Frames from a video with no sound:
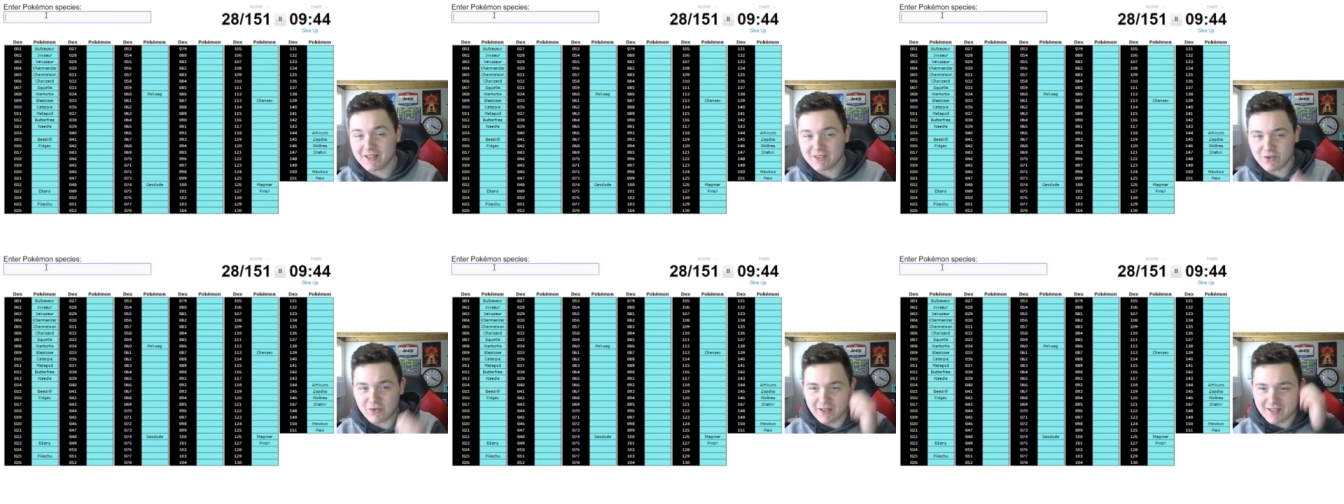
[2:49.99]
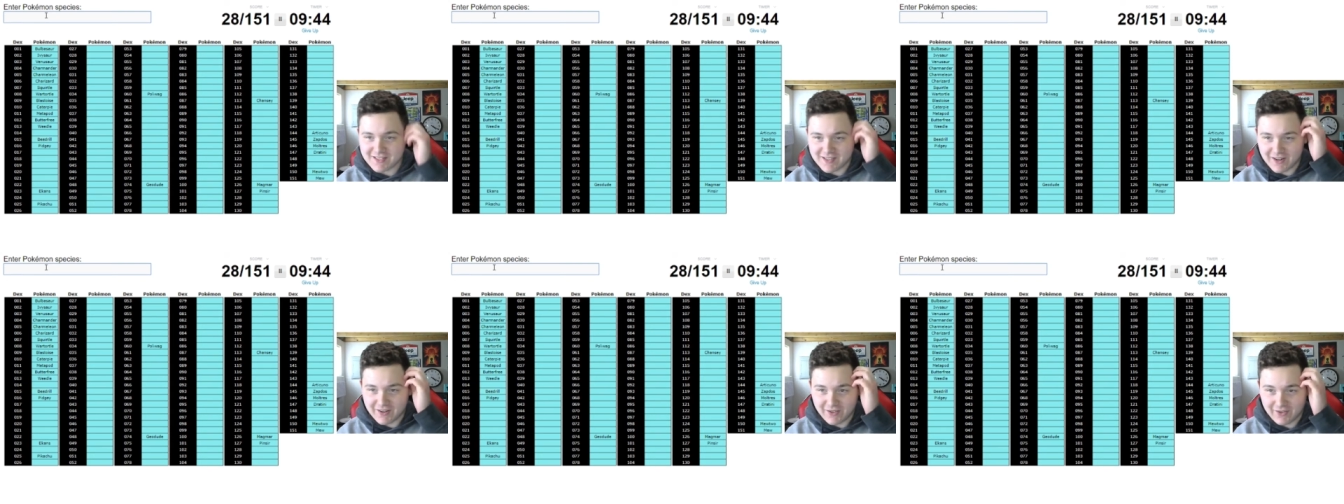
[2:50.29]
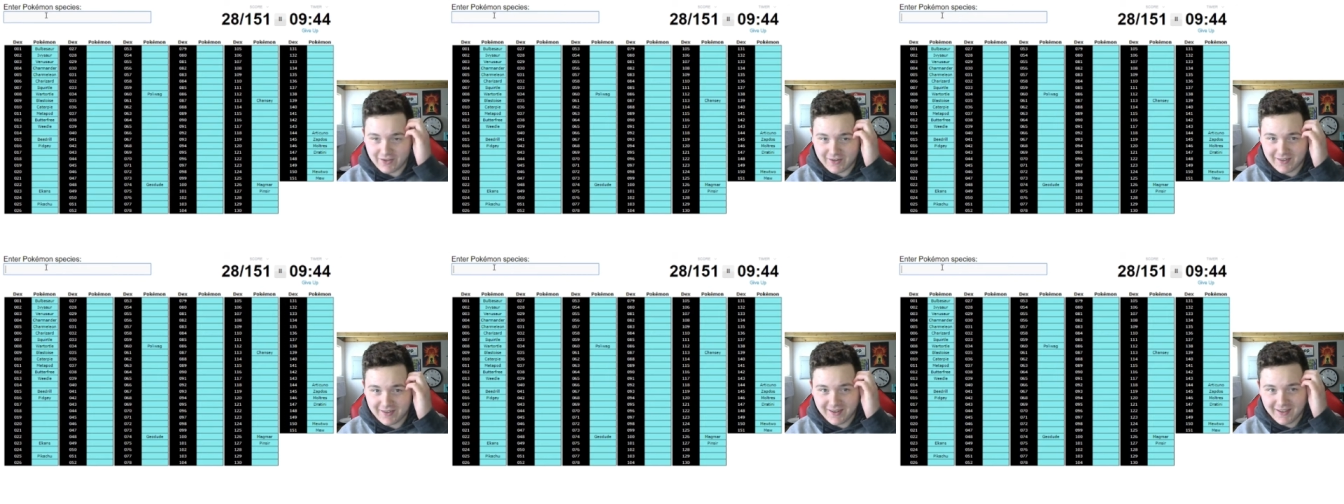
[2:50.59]
Oh, that's not good.
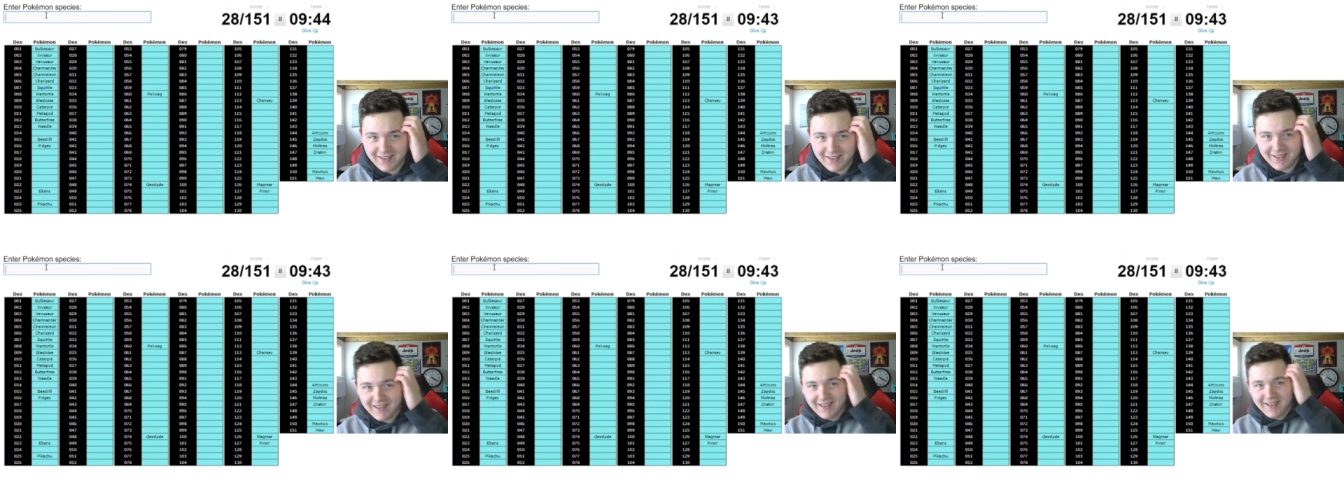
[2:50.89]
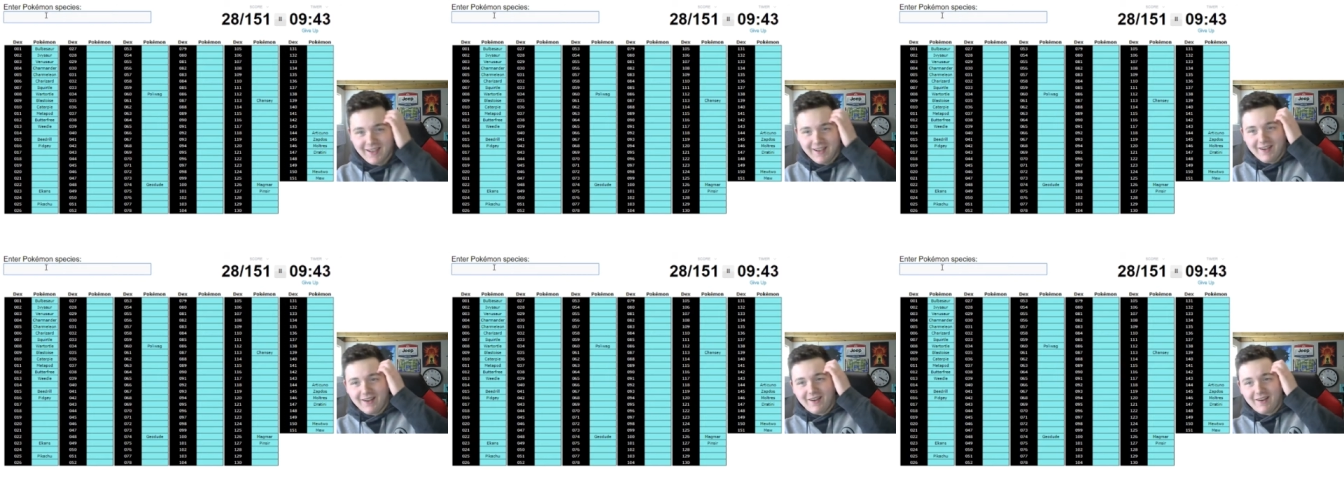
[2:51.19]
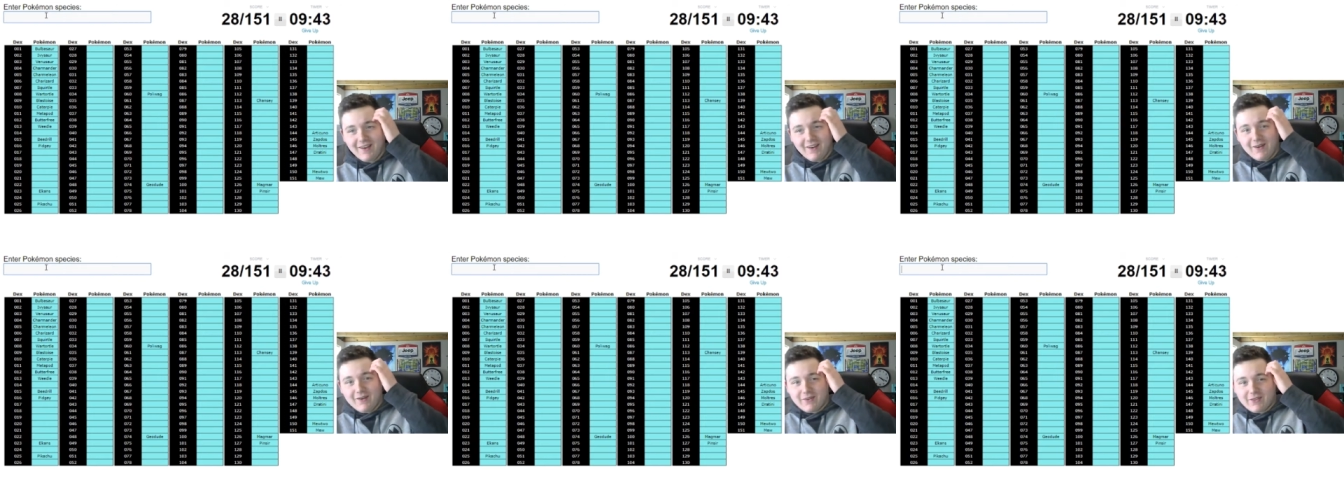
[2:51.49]

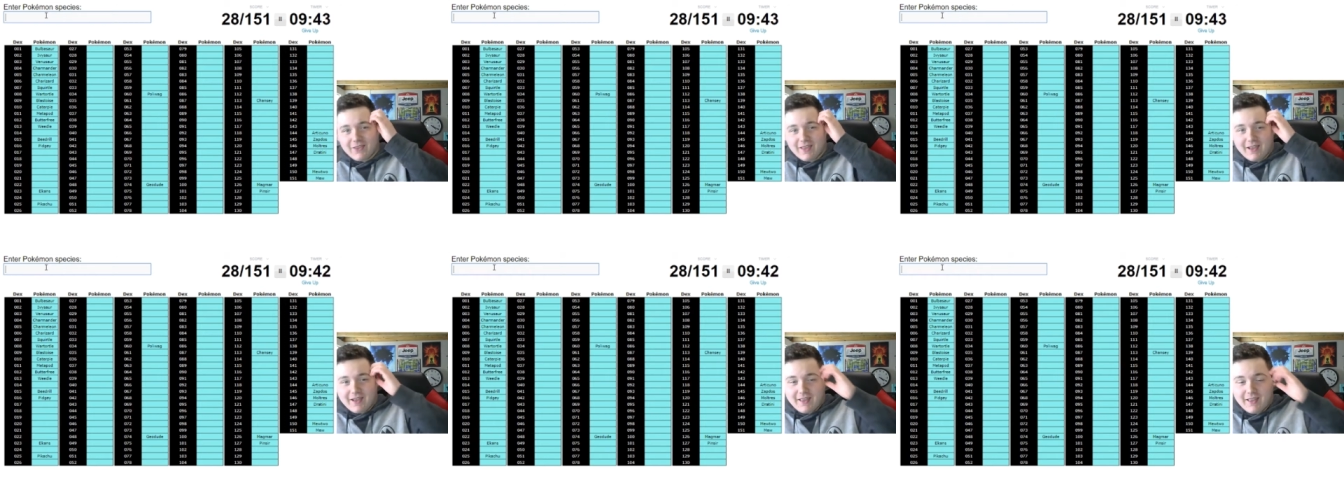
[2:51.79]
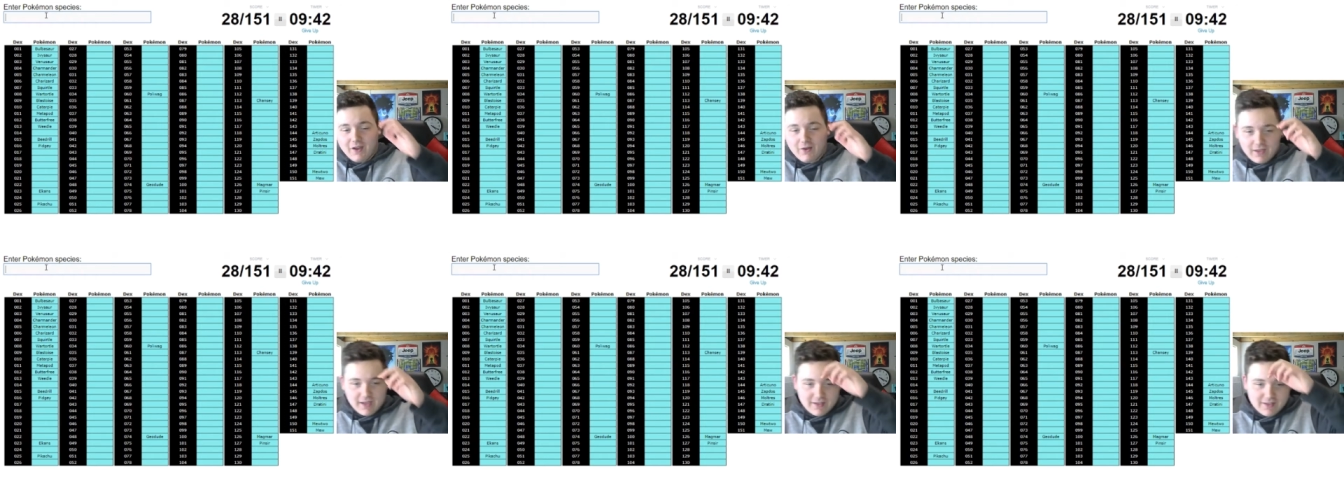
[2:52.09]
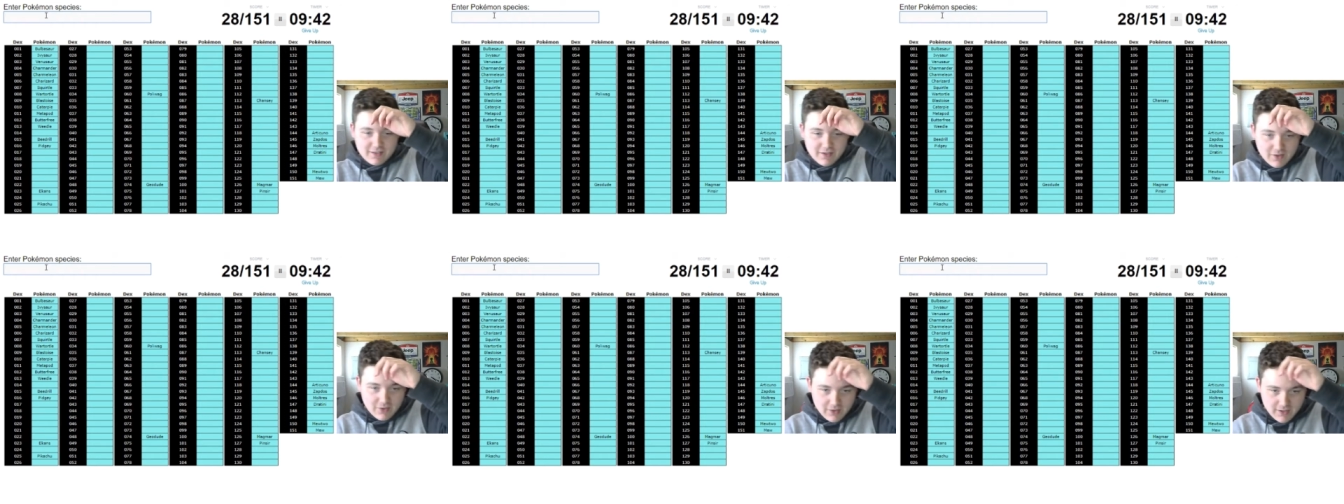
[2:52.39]
Oh, okay. Okay,
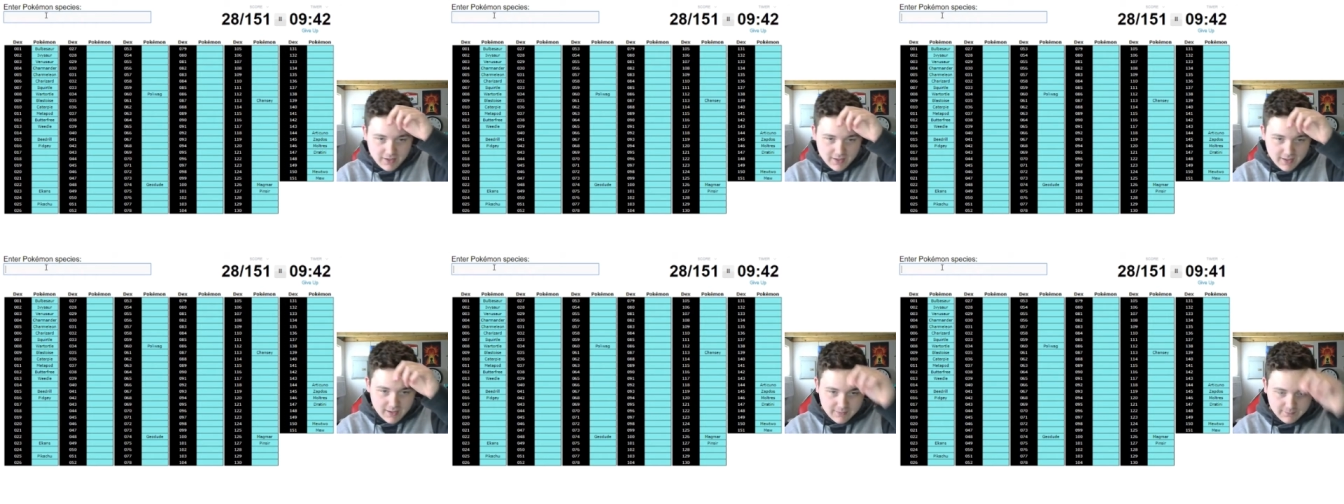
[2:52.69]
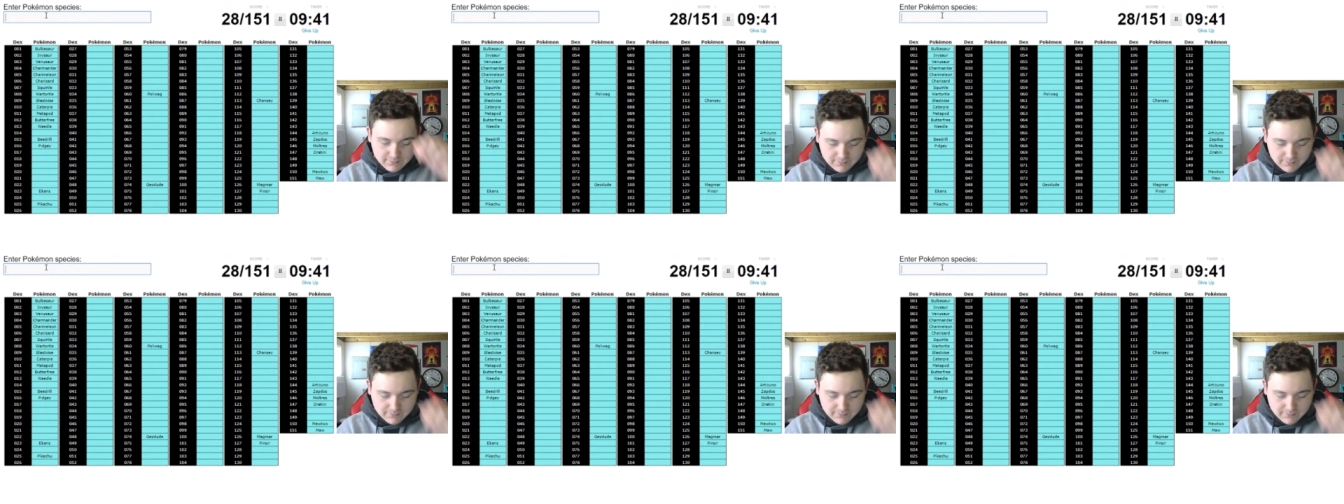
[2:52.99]
so,